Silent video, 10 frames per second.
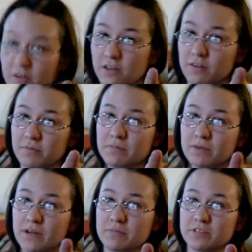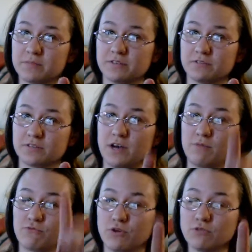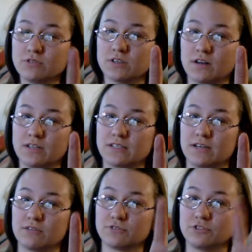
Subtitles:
A lot of people in Edmund Spencer's time wrote sonnet cycles